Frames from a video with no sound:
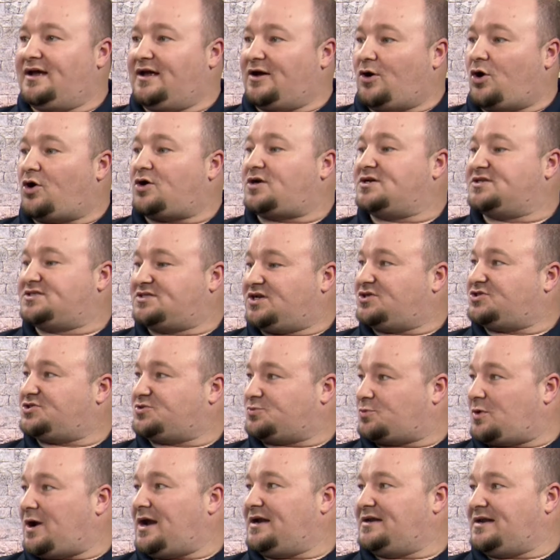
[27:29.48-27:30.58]
Arkansas's
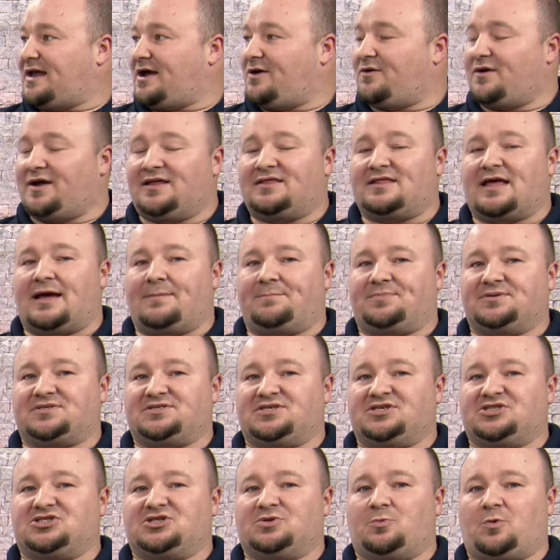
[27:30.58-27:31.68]
right now in that
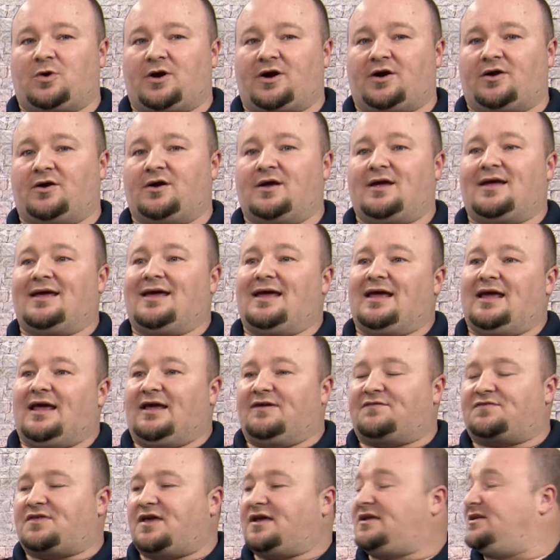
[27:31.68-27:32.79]
position where
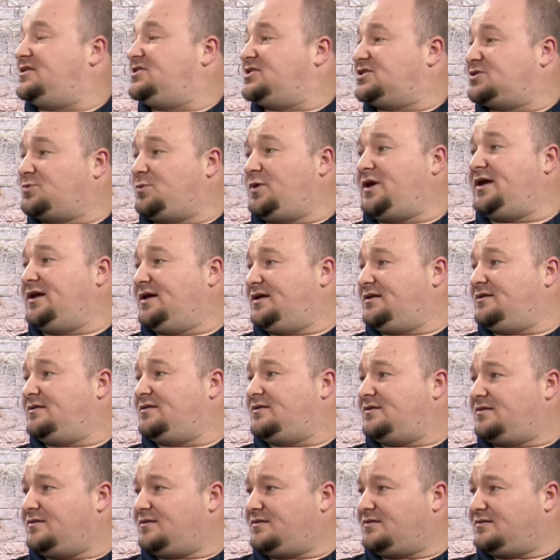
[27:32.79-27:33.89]
if they can just win
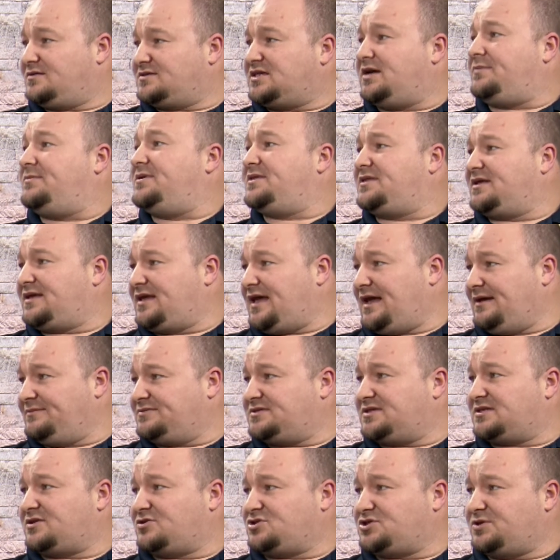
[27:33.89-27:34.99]
some of the games
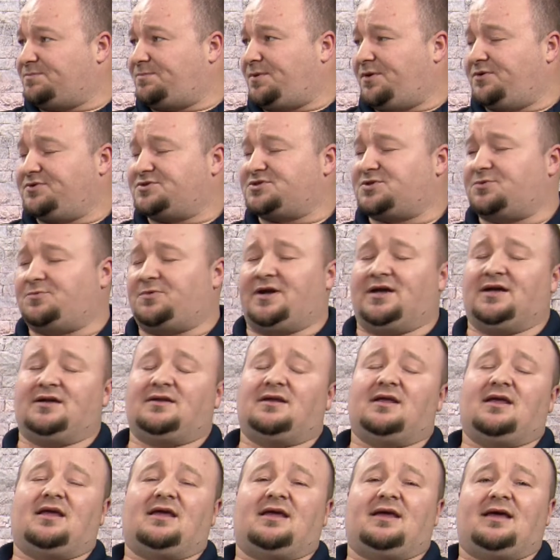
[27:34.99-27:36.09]
that they're supposed to win,
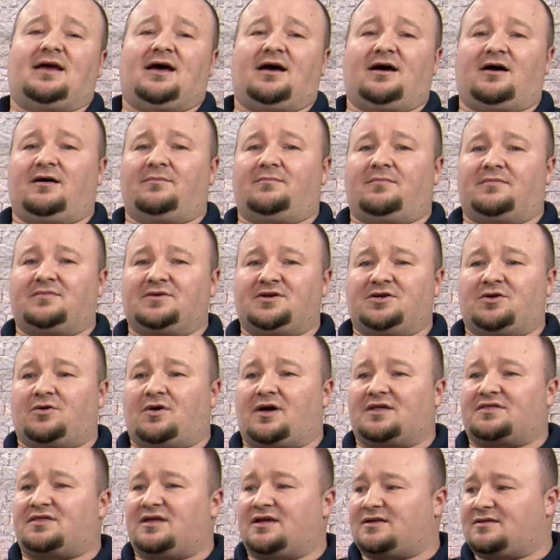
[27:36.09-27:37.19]
I
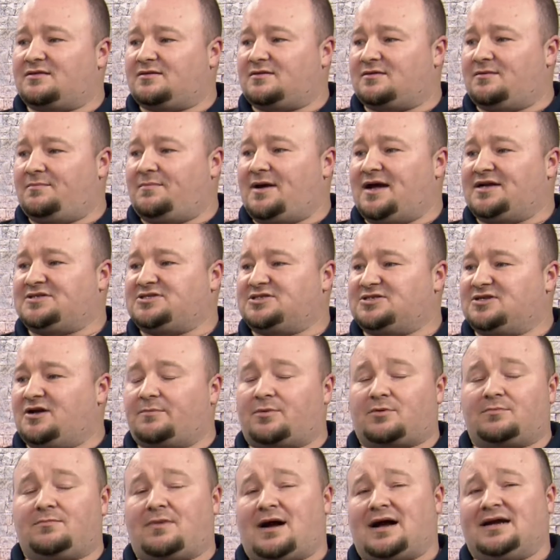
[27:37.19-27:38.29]
think the magic
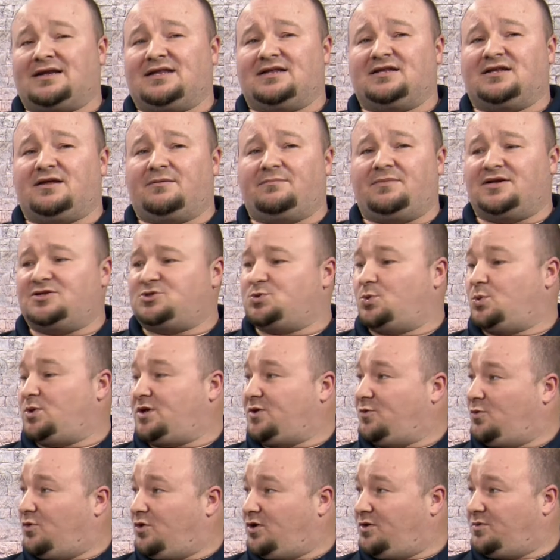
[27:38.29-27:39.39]
number might end up being
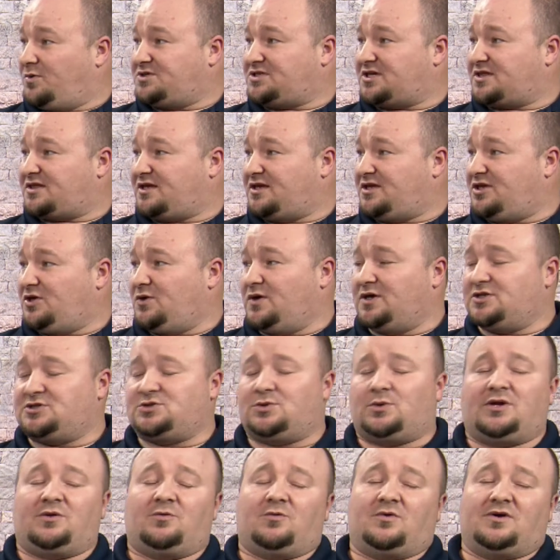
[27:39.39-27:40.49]
21, which I think you had
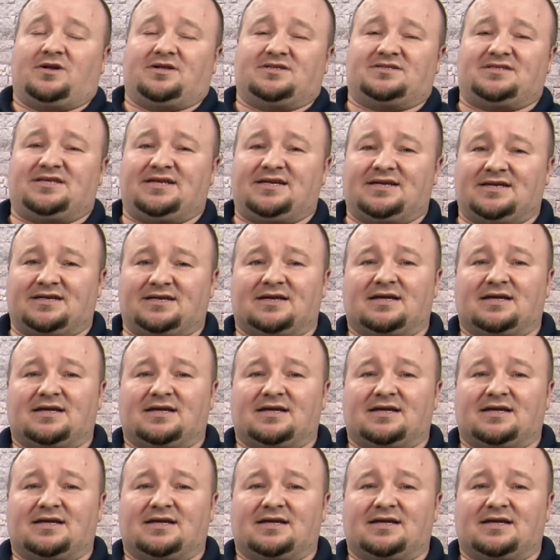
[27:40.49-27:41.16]
21 and 10.